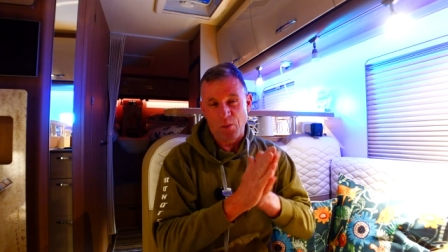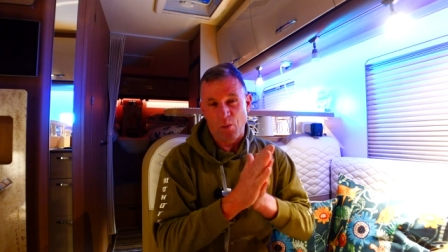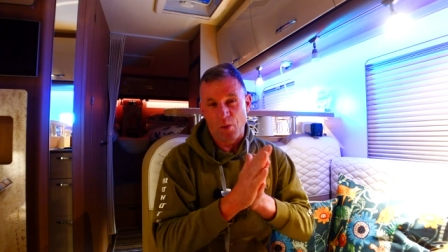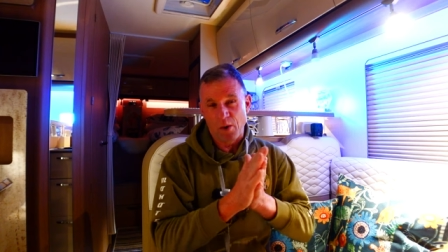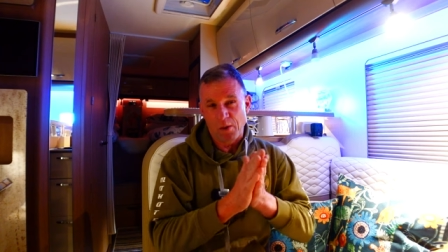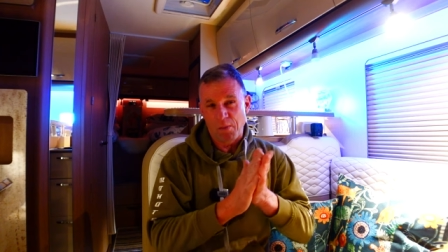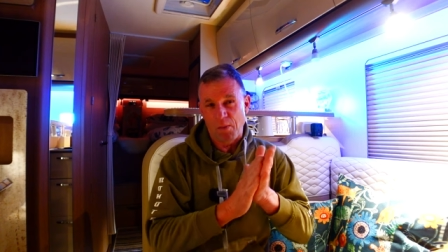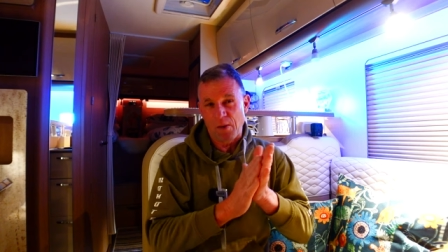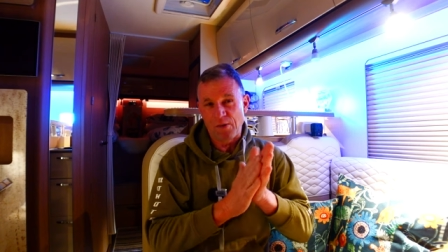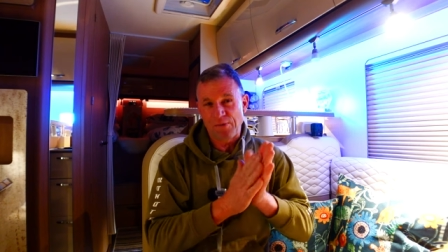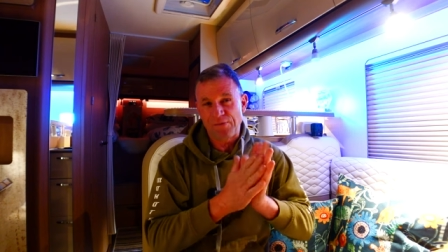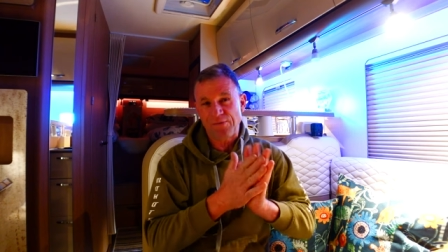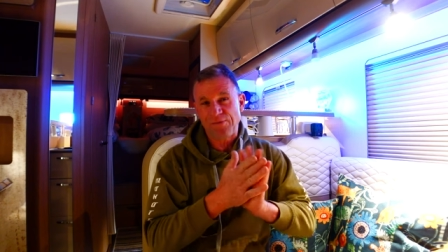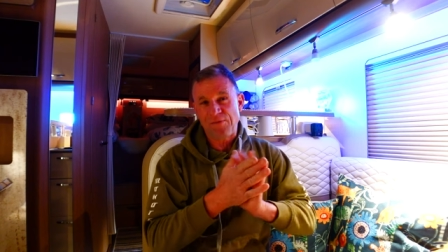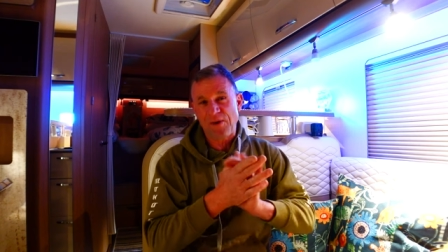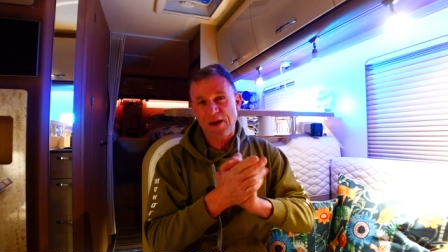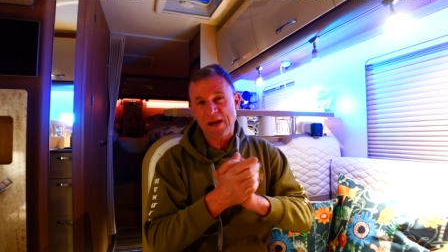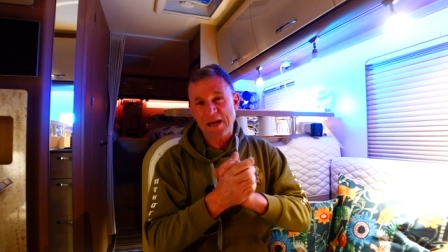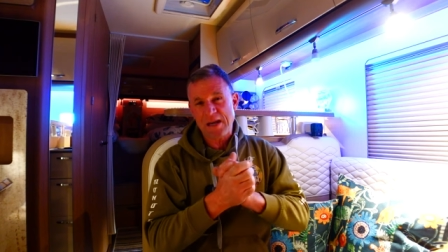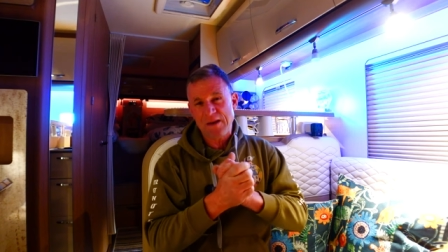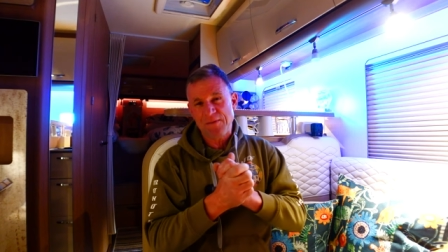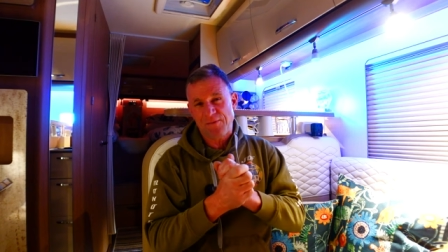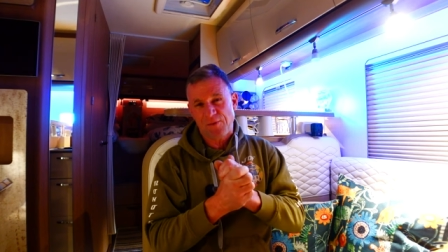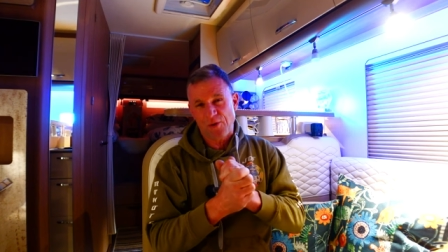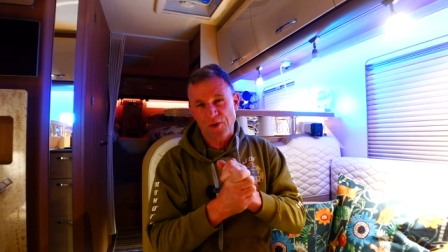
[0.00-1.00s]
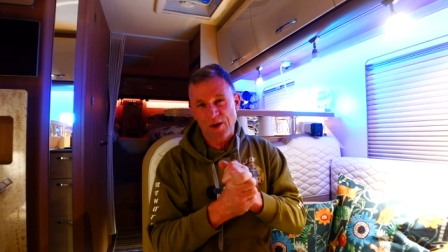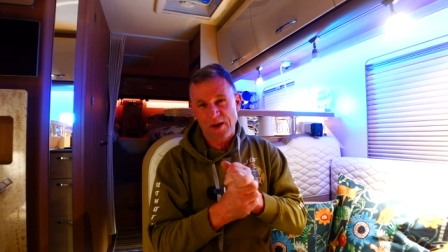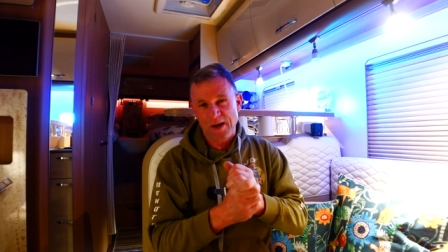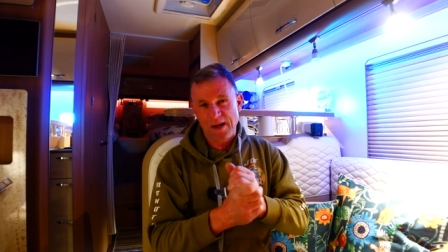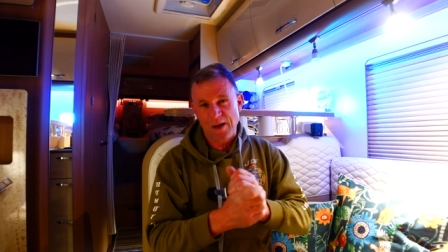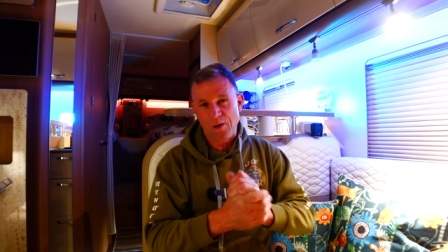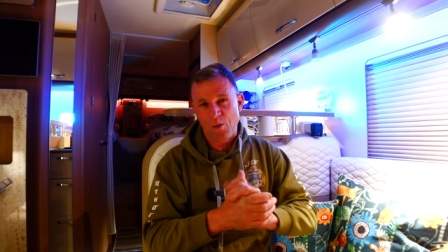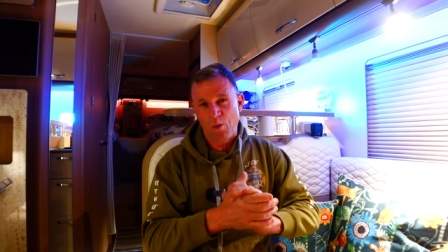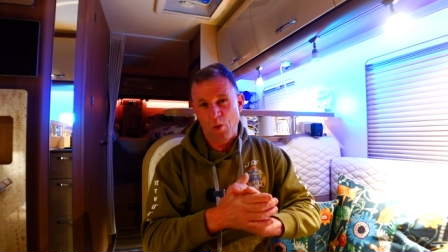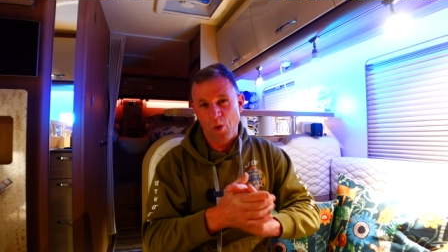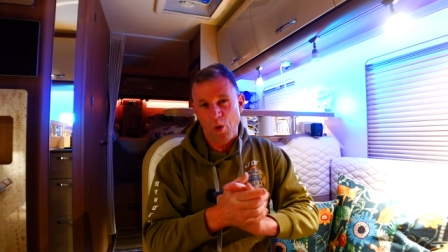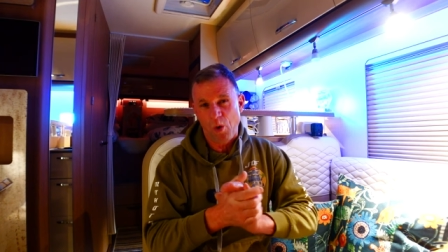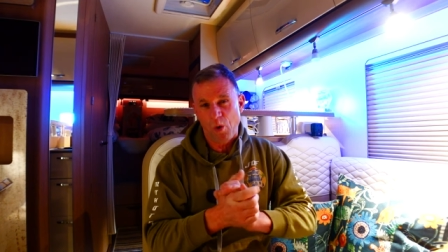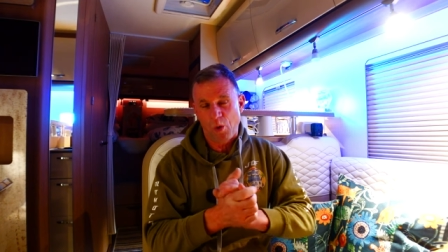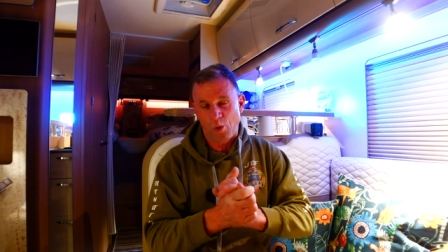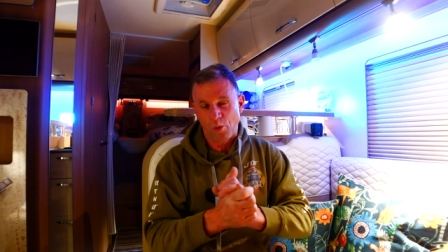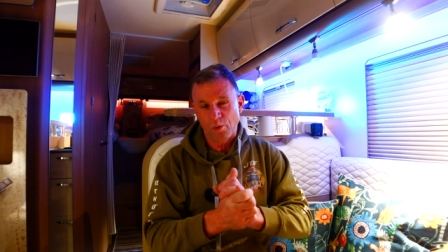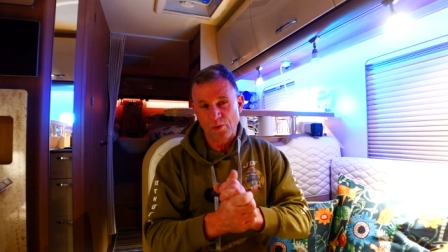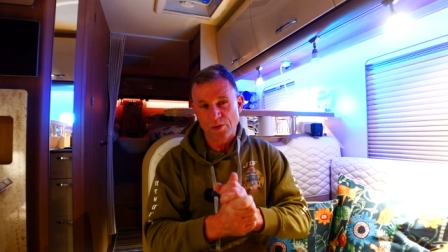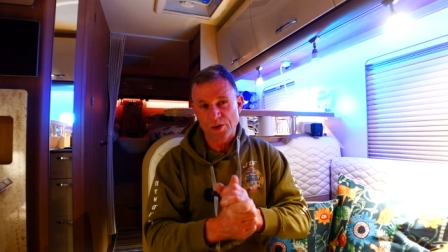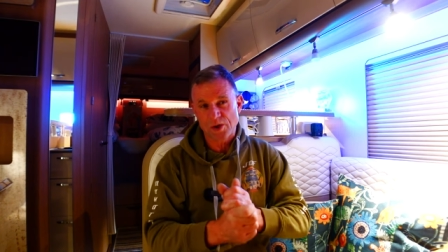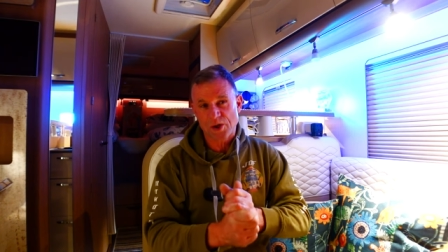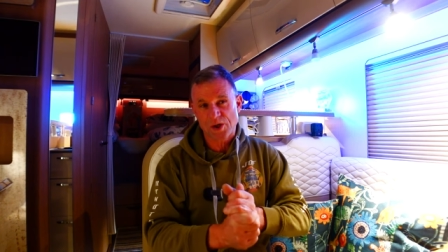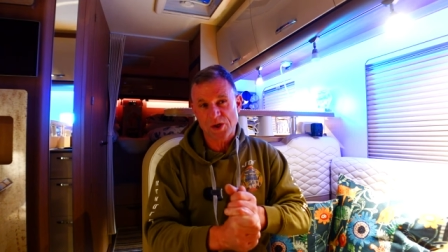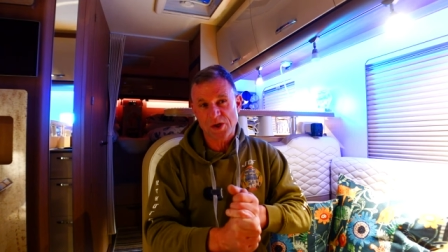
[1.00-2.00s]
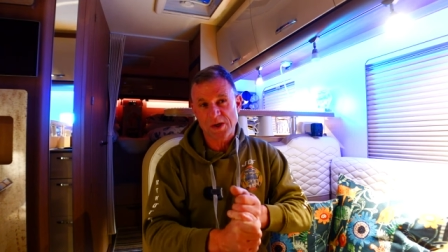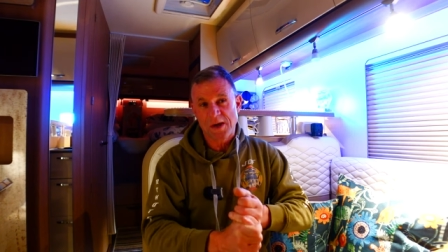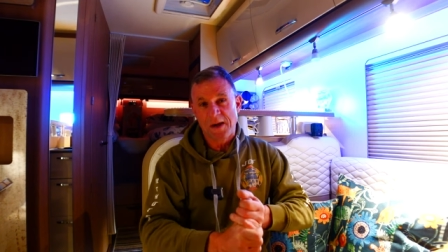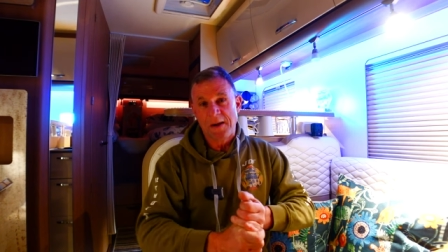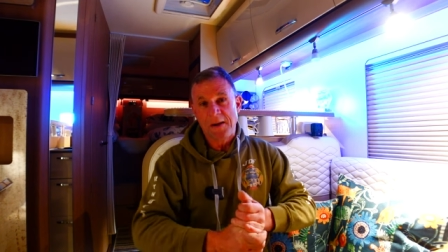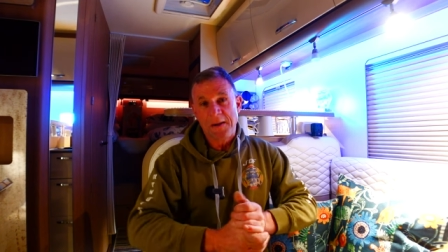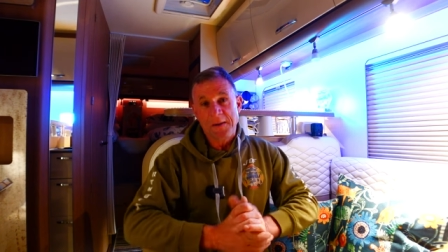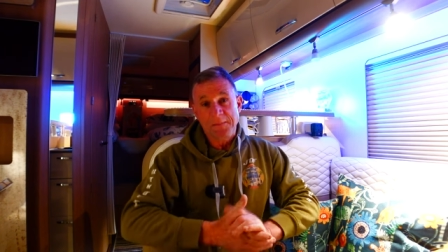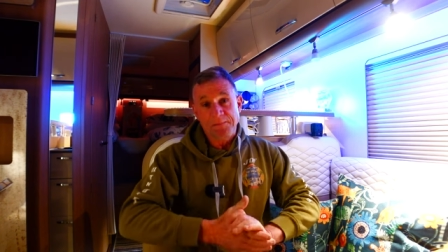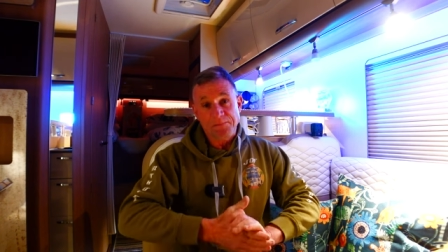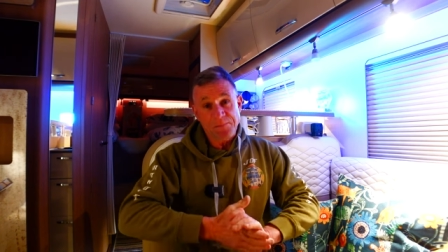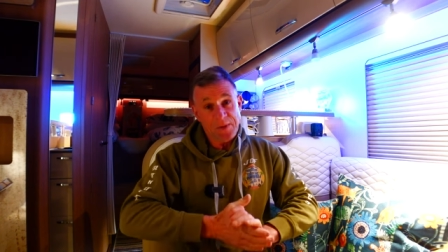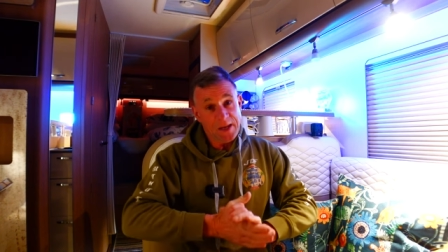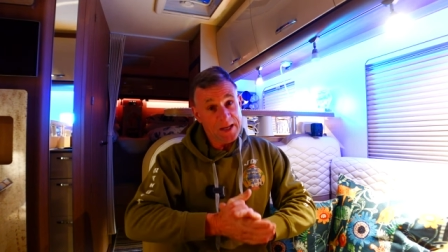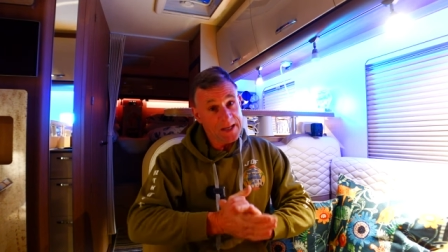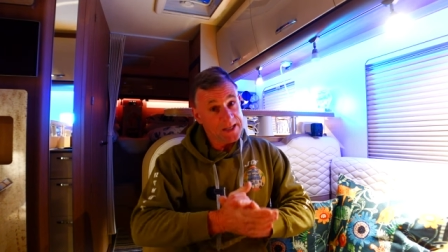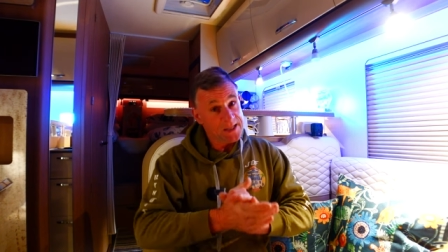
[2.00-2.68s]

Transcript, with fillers: one of my favourite little haunts